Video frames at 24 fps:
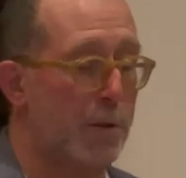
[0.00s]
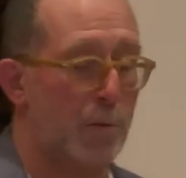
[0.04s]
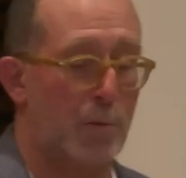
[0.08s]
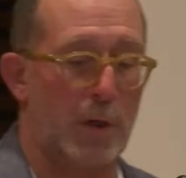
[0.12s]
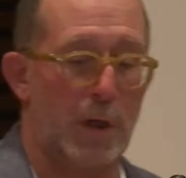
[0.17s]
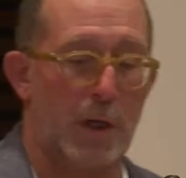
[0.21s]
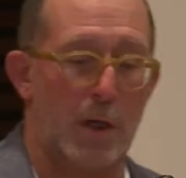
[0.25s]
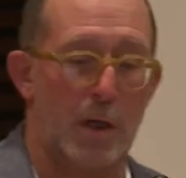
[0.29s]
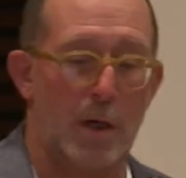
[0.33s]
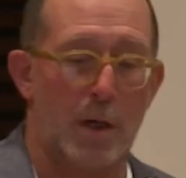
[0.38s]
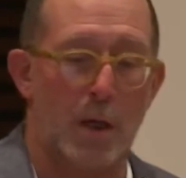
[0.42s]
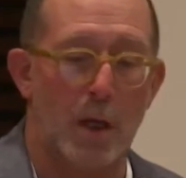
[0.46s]
We
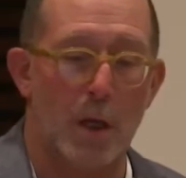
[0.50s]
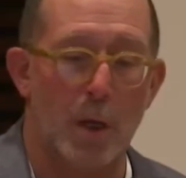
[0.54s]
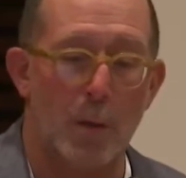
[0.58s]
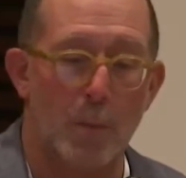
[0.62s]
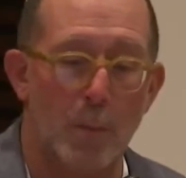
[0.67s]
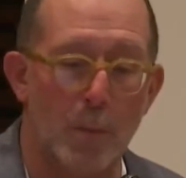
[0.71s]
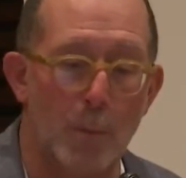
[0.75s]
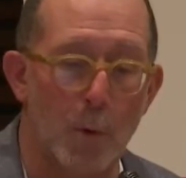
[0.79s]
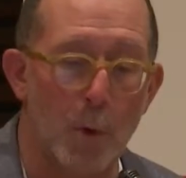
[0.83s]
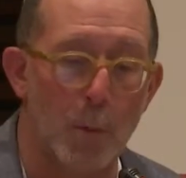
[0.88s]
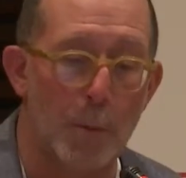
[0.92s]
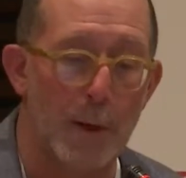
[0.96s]
are
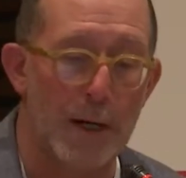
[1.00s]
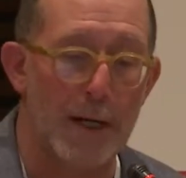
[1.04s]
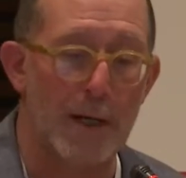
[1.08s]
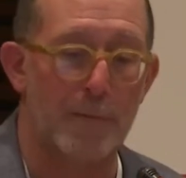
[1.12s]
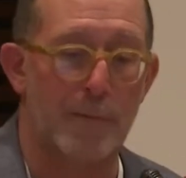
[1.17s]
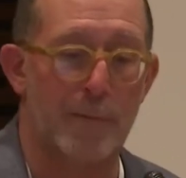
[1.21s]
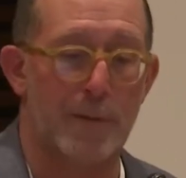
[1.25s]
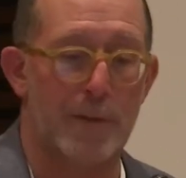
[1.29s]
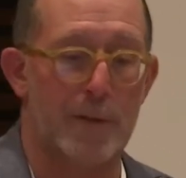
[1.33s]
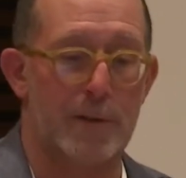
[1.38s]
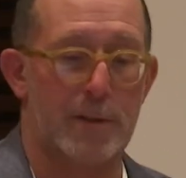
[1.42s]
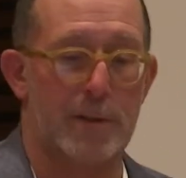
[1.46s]
mobile
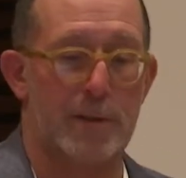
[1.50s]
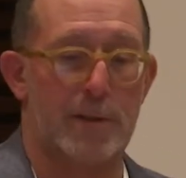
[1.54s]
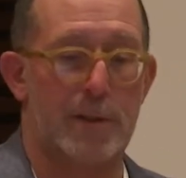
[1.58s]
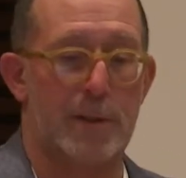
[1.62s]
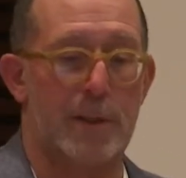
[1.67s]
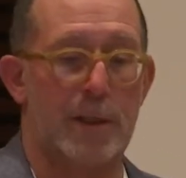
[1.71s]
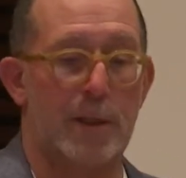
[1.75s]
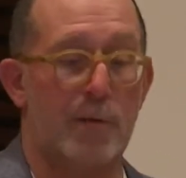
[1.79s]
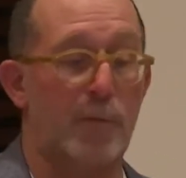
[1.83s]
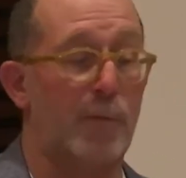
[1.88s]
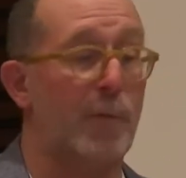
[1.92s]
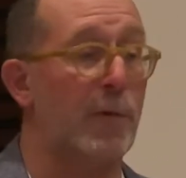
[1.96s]
first
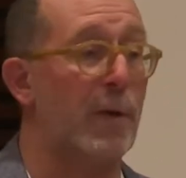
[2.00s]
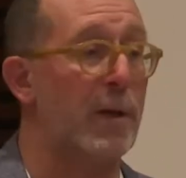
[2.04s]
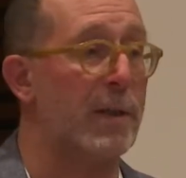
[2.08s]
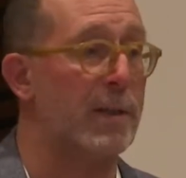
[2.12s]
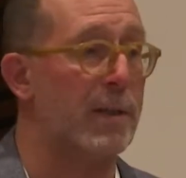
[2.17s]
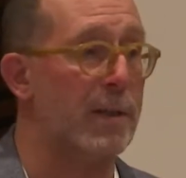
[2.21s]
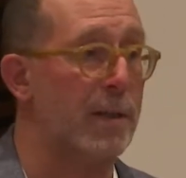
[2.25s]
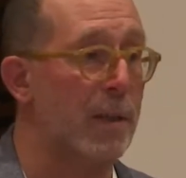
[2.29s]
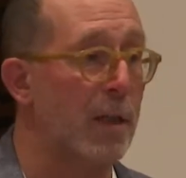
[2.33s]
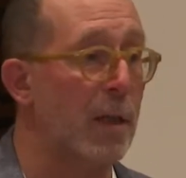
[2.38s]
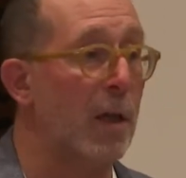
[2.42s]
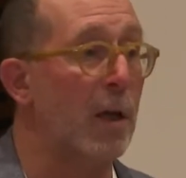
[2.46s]
in
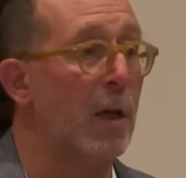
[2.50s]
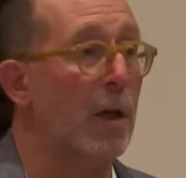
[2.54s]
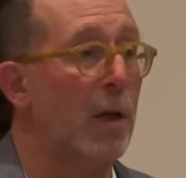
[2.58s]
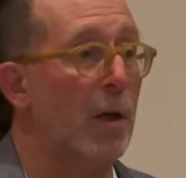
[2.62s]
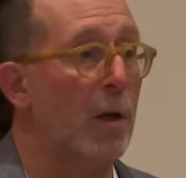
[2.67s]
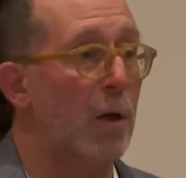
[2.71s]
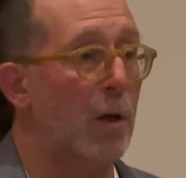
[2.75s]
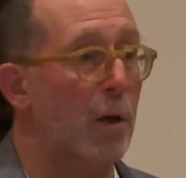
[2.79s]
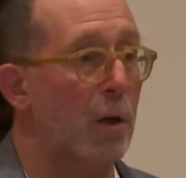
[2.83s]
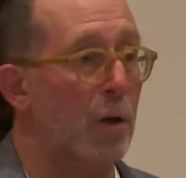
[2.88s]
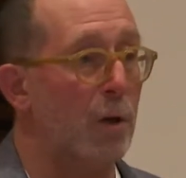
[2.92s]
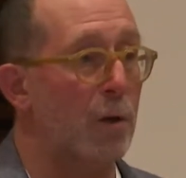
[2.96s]
France
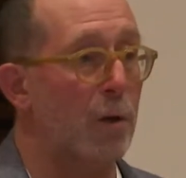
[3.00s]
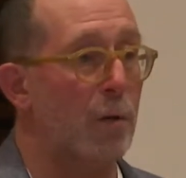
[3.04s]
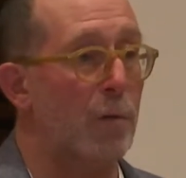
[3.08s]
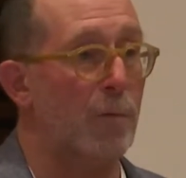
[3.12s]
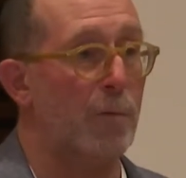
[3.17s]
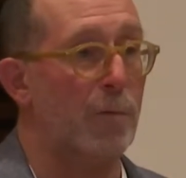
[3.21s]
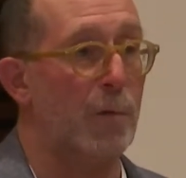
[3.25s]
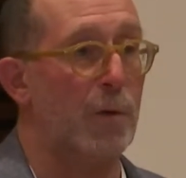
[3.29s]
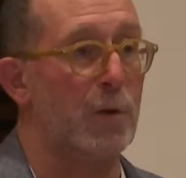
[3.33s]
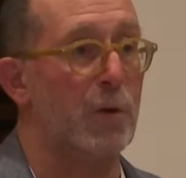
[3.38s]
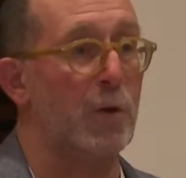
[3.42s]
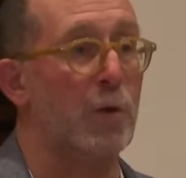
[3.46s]

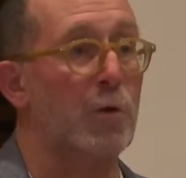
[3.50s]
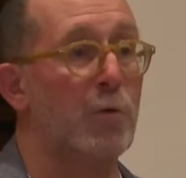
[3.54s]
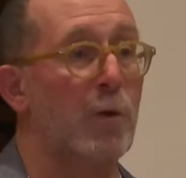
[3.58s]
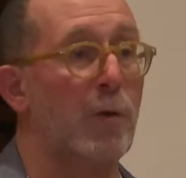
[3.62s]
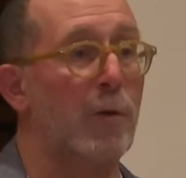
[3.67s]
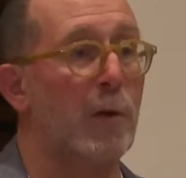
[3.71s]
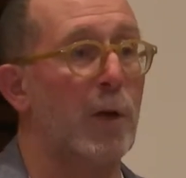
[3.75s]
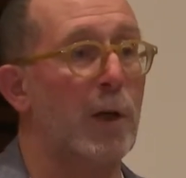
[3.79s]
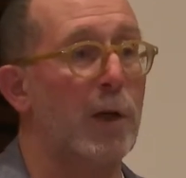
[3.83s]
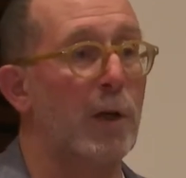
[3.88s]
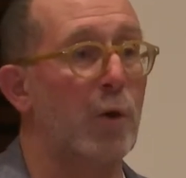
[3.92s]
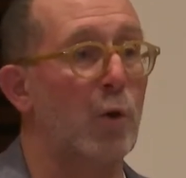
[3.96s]
for the
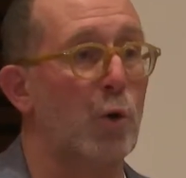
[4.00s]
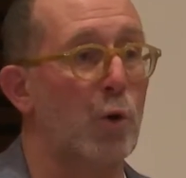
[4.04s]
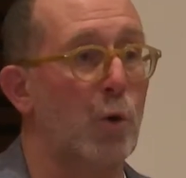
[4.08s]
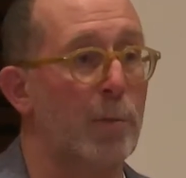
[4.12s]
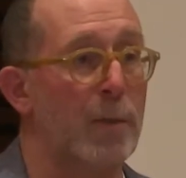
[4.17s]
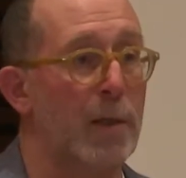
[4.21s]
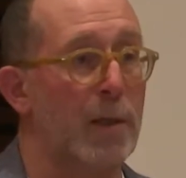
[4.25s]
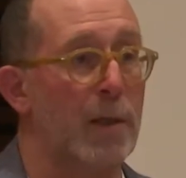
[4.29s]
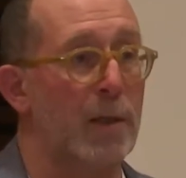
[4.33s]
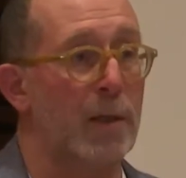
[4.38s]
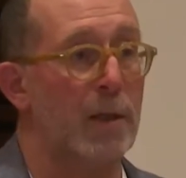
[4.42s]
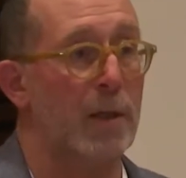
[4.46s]
travel
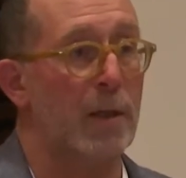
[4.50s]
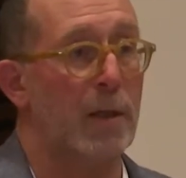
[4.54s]
economy